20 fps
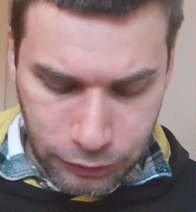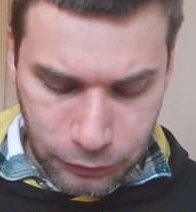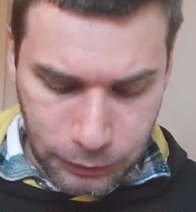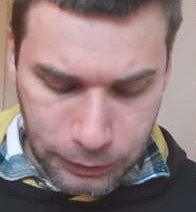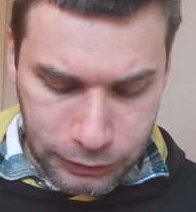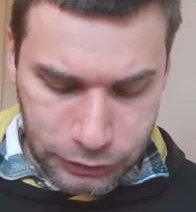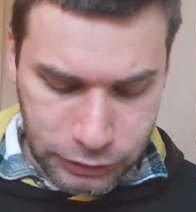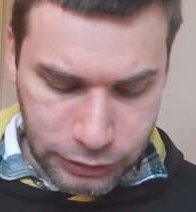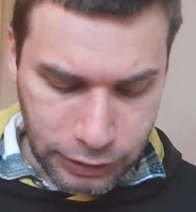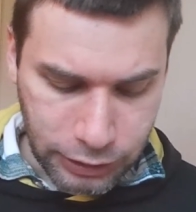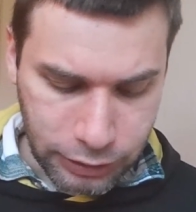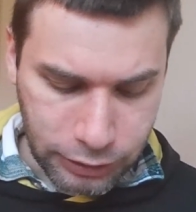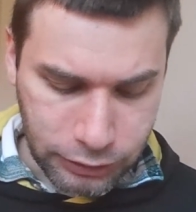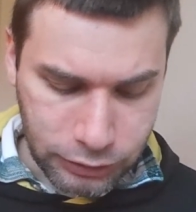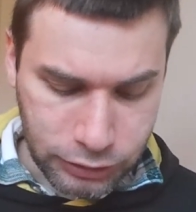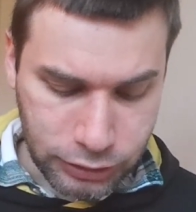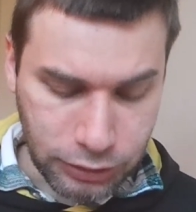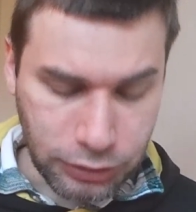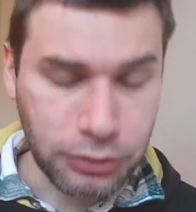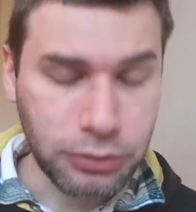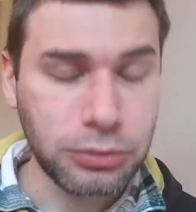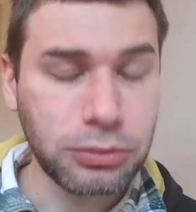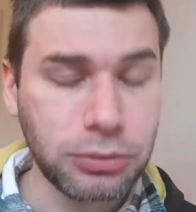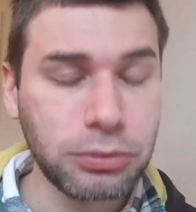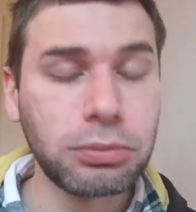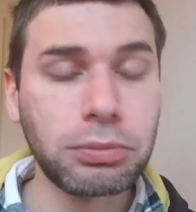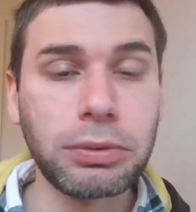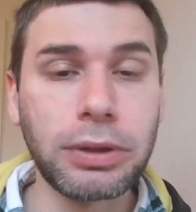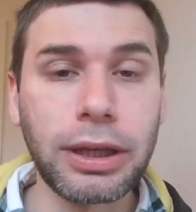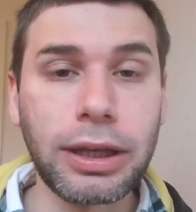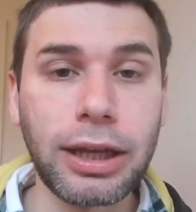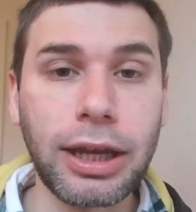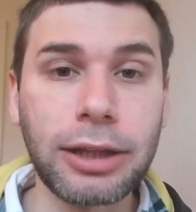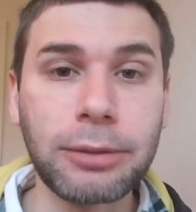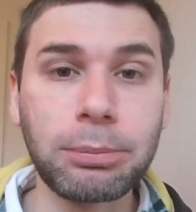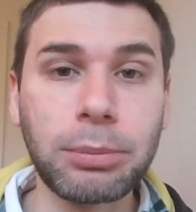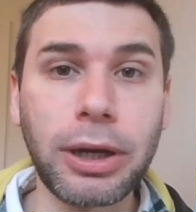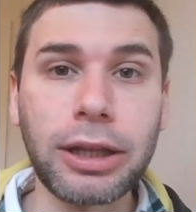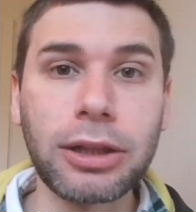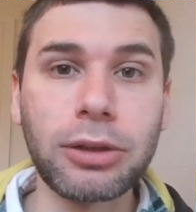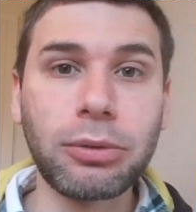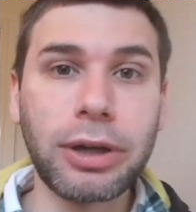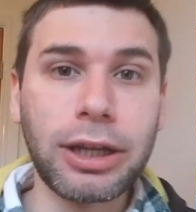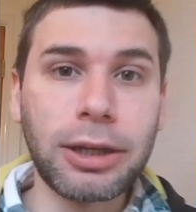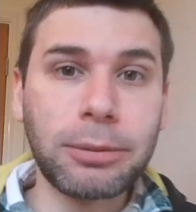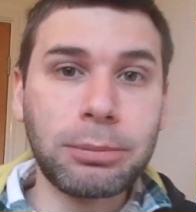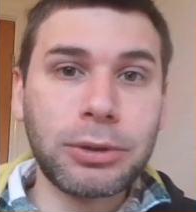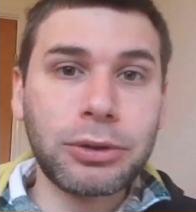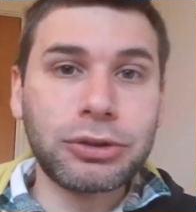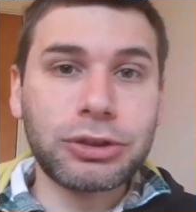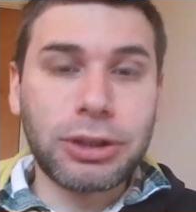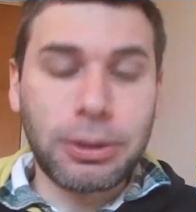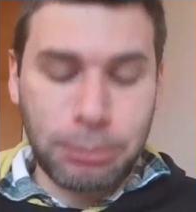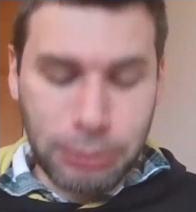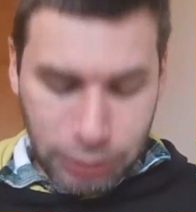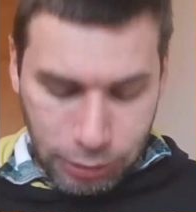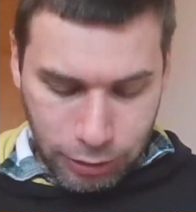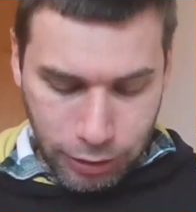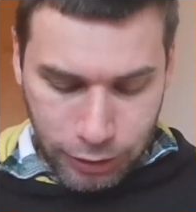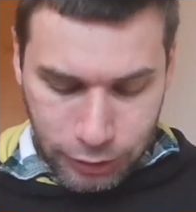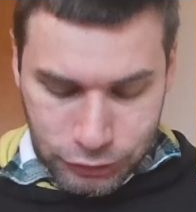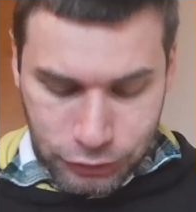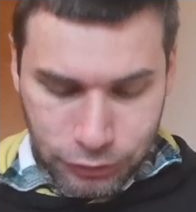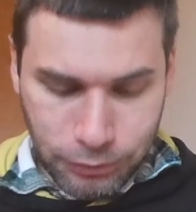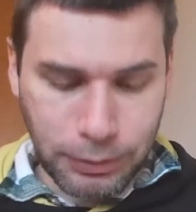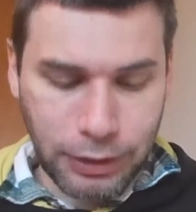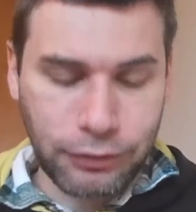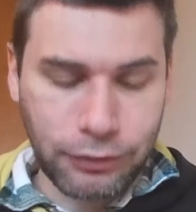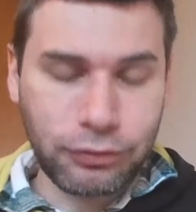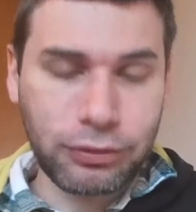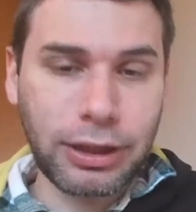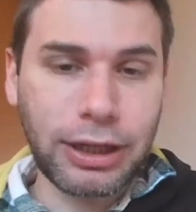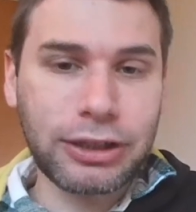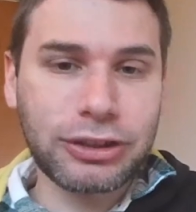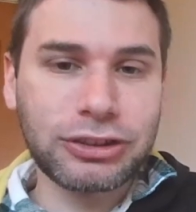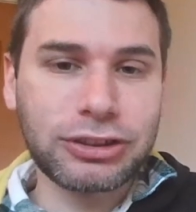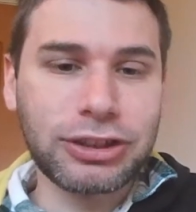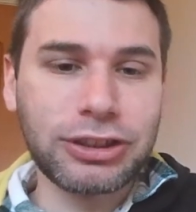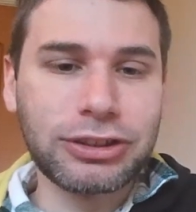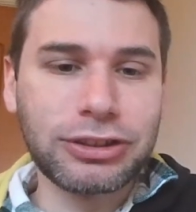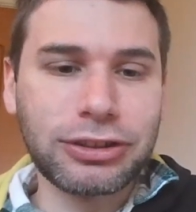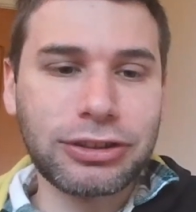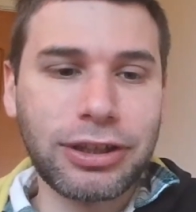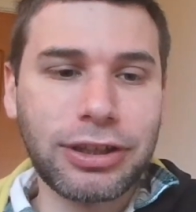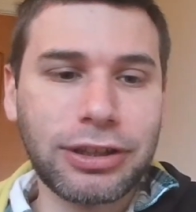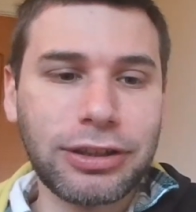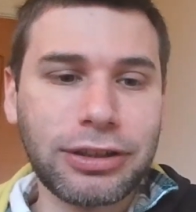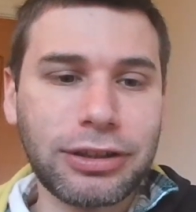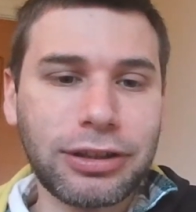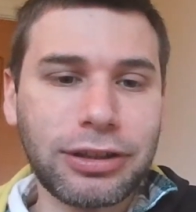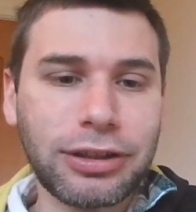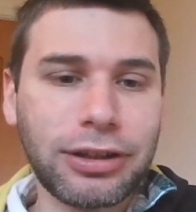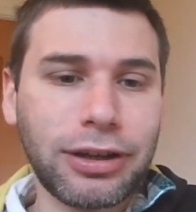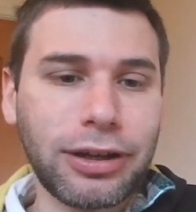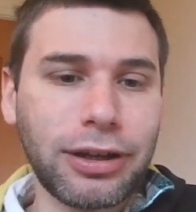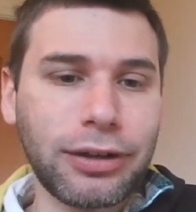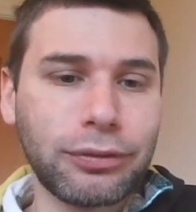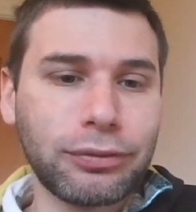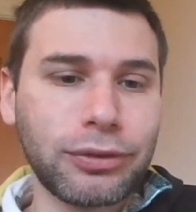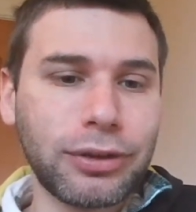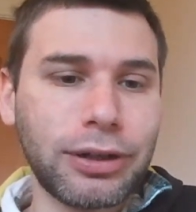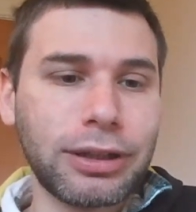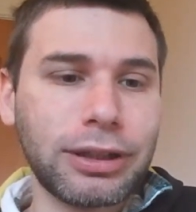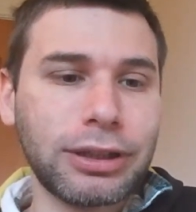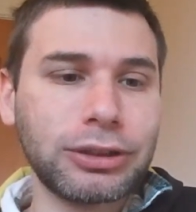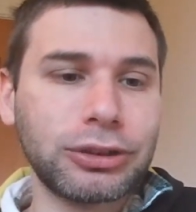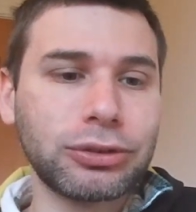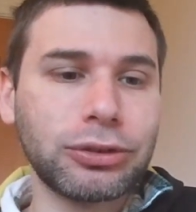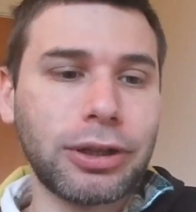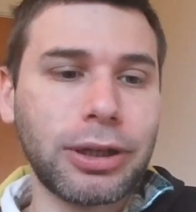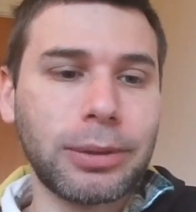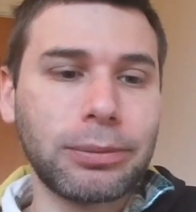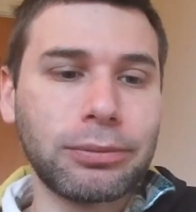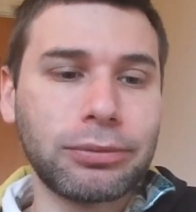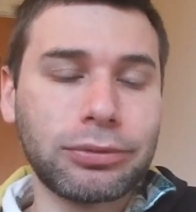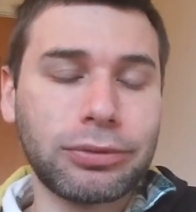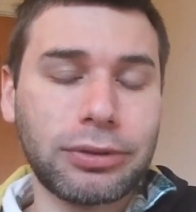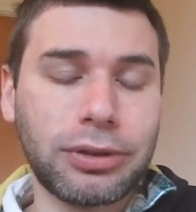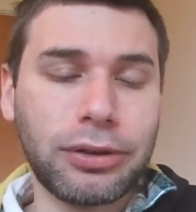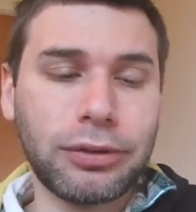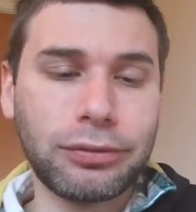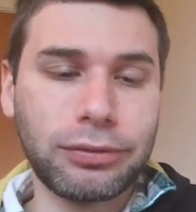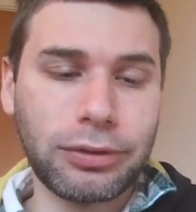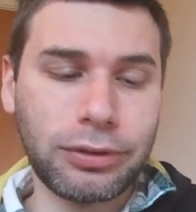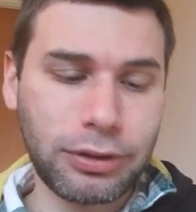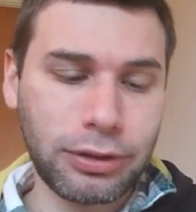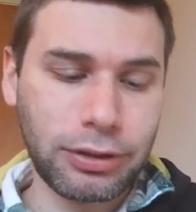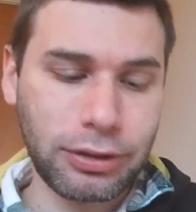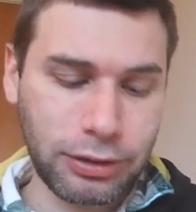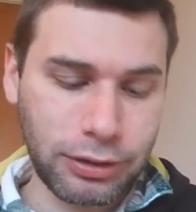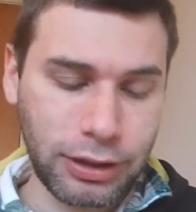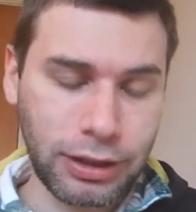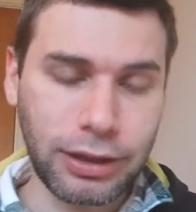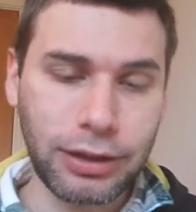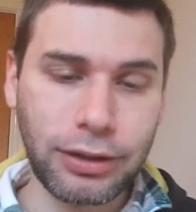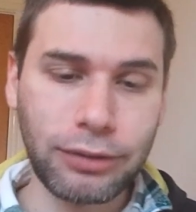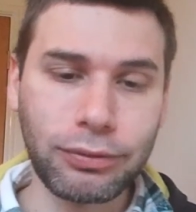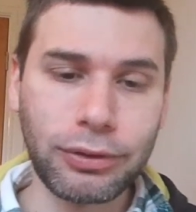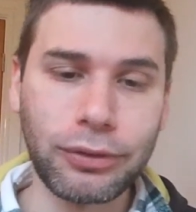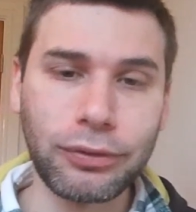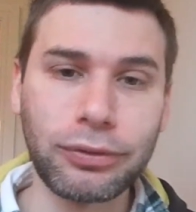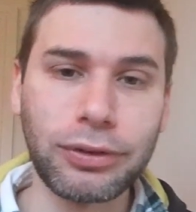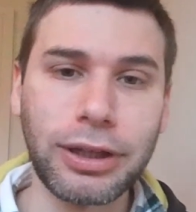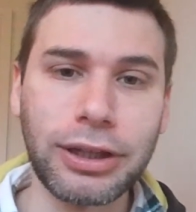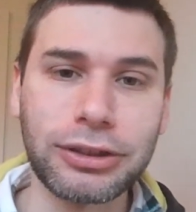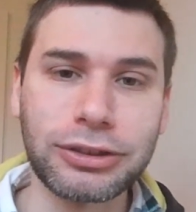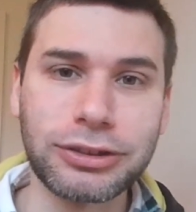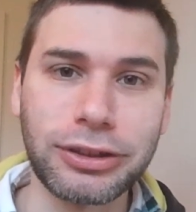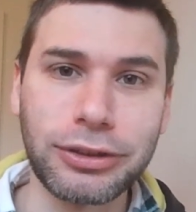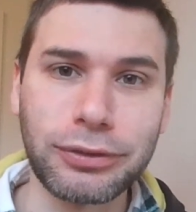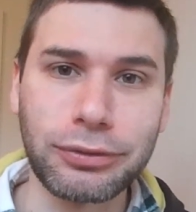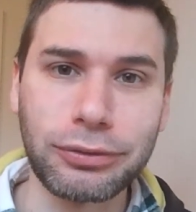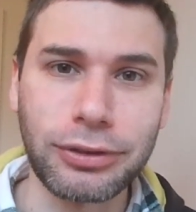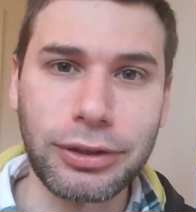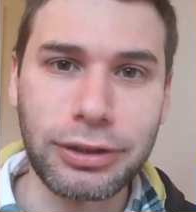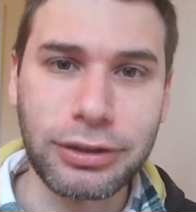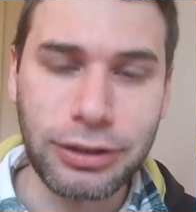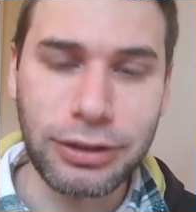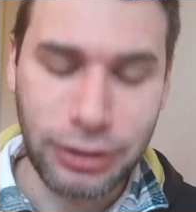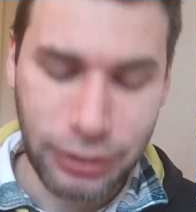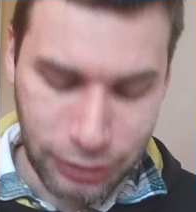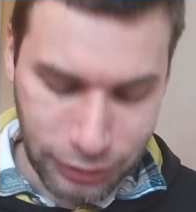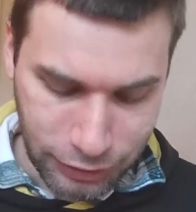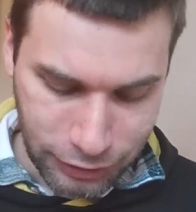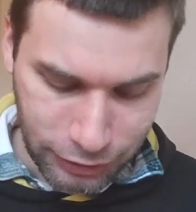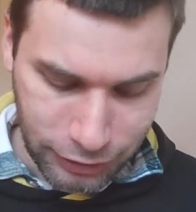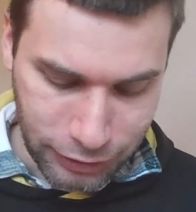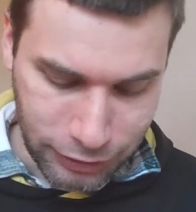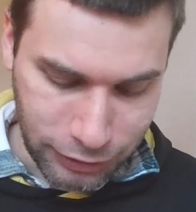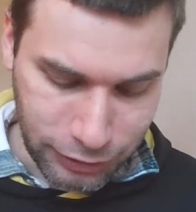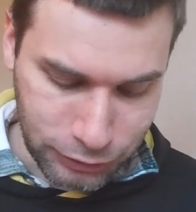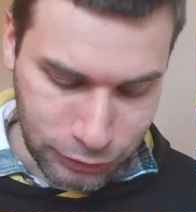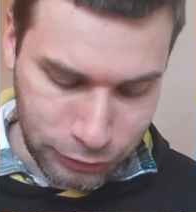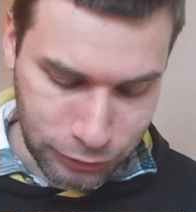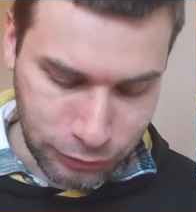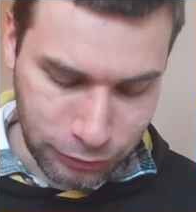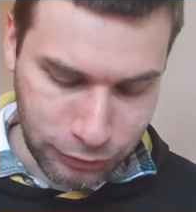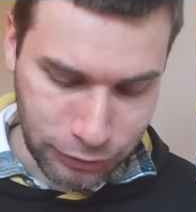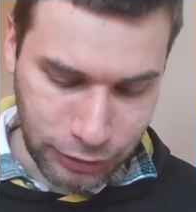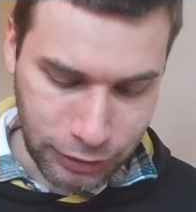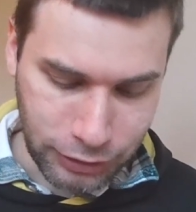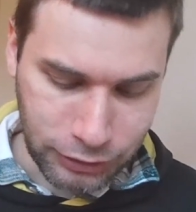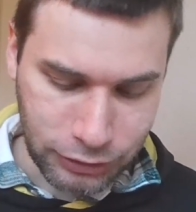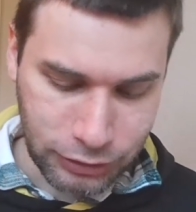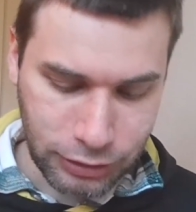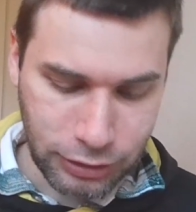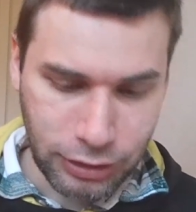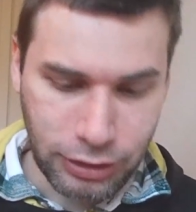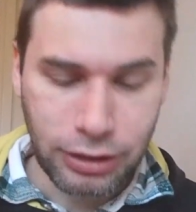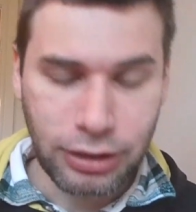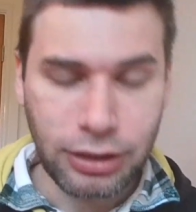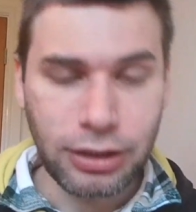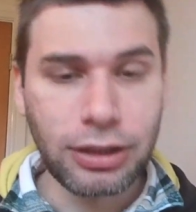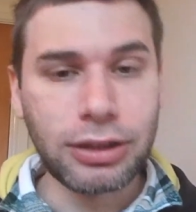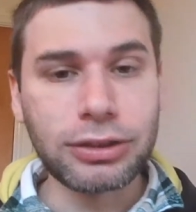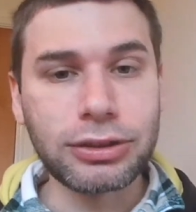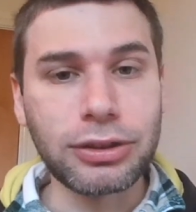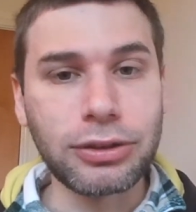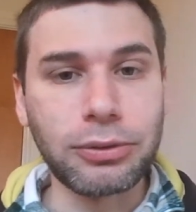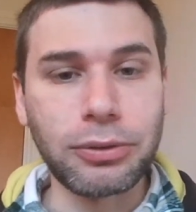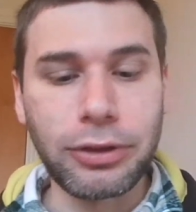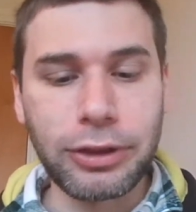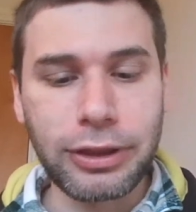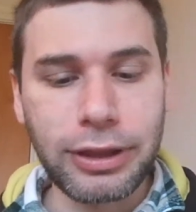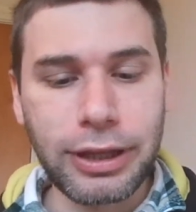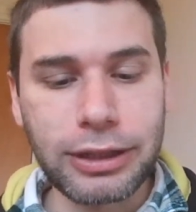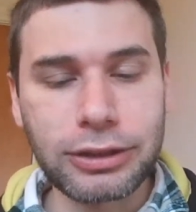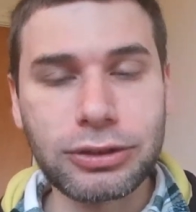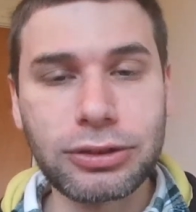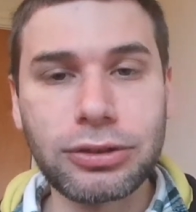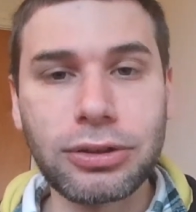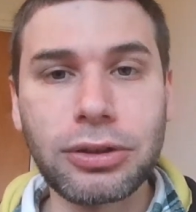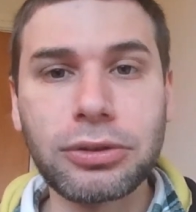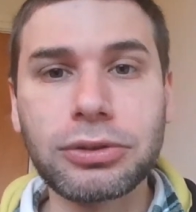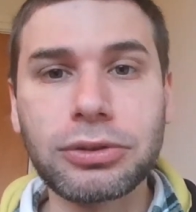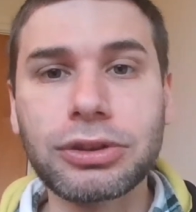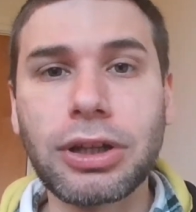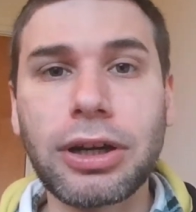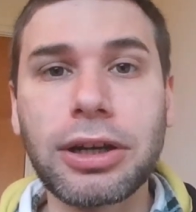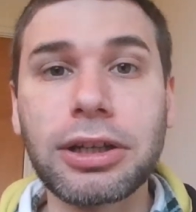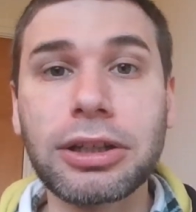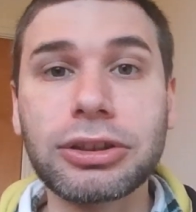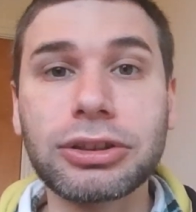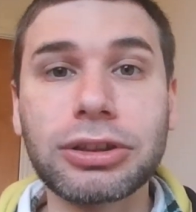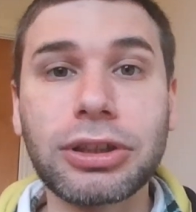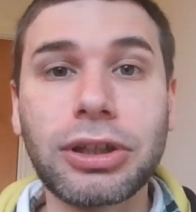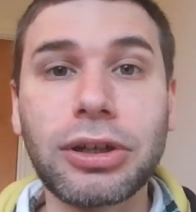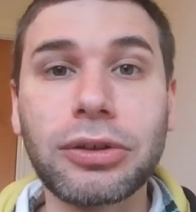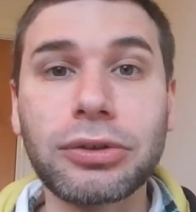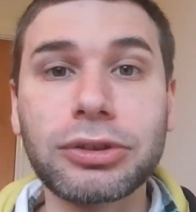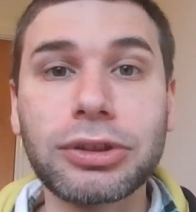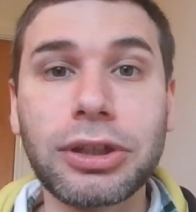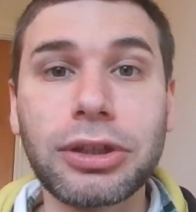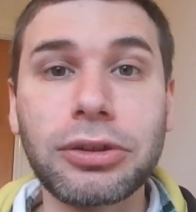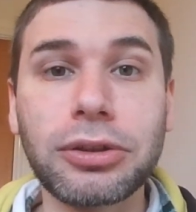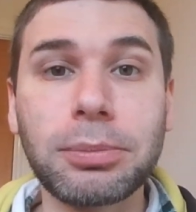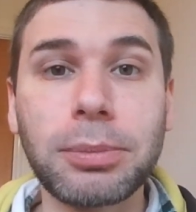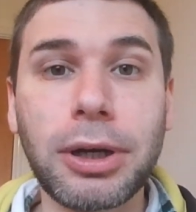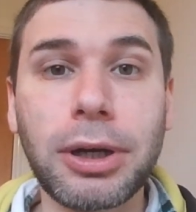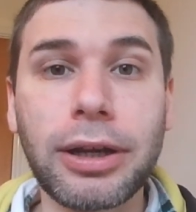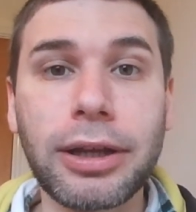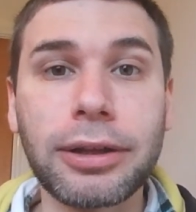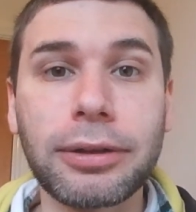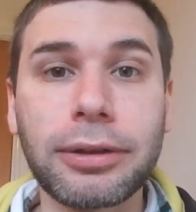what's it. So yeah, and by the way, I'm using up the last of my flaxseed today. I finally triumphed over the evil flaxseed thread and the sawdust. So on that note, I shall say goodbye.